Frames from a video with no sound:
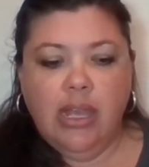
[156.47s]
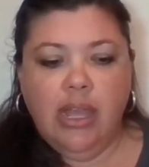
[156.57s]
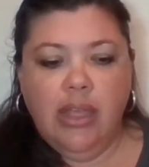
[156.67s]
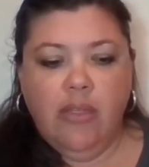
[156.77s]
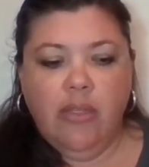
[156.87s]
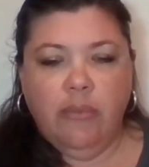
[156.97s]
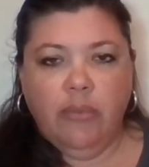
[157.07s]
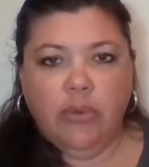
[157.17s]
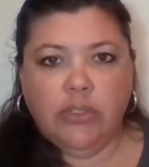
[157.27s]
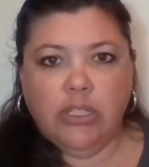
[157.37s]
And then
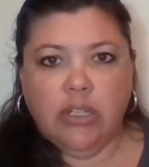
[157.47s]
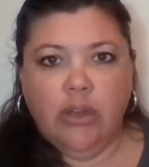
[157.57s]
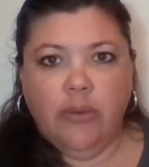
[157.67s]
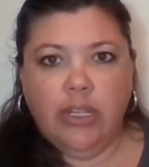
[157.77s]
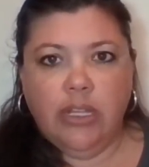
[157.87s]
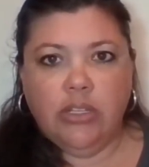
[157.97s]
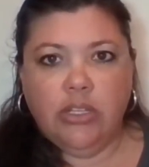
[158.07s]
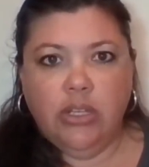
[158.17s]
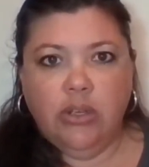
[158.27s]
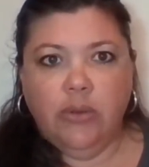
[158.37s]
we'll just go
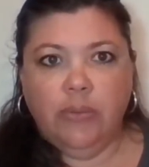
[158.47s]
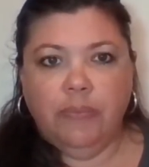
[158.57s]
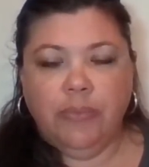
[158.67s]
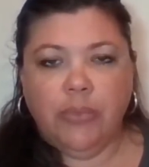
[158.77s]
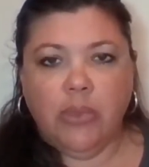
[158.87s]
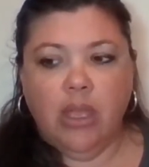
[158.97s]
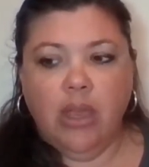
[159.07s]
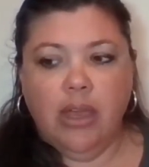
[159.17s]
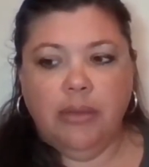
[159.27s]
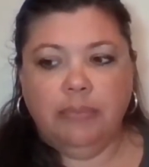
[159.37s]
into,
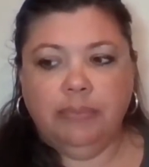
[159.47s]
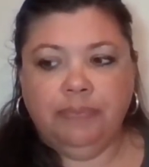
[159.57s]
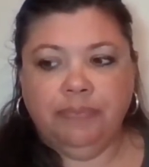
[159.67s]
um,